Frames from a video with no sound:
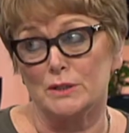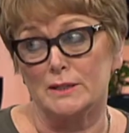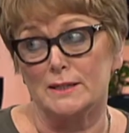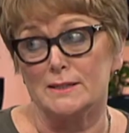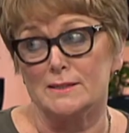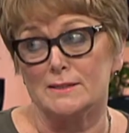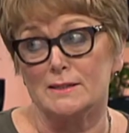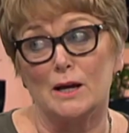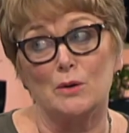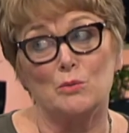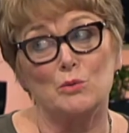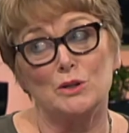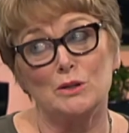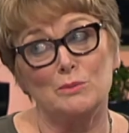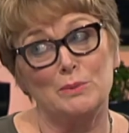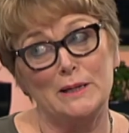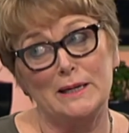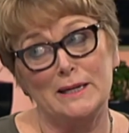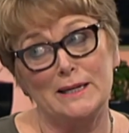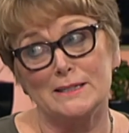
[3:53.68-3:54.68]
And mm. I mm-hmm. wouldn't
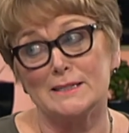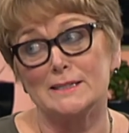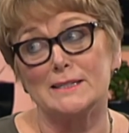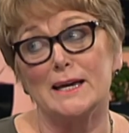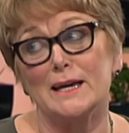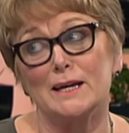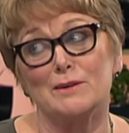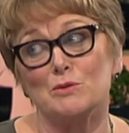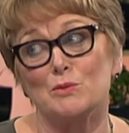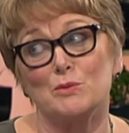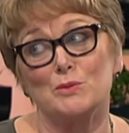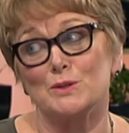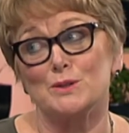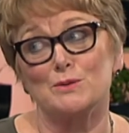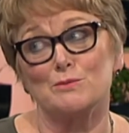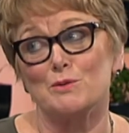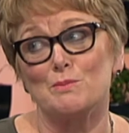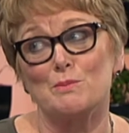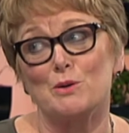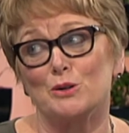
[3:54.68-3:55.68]
be here today if it
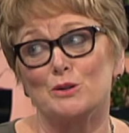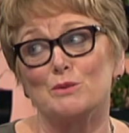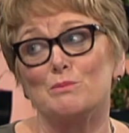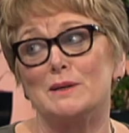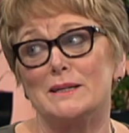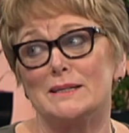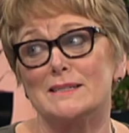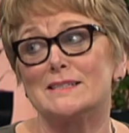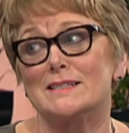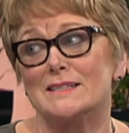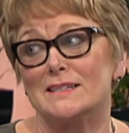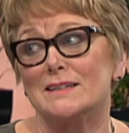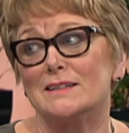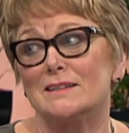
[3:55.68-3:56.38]
wasn't for modern medicine.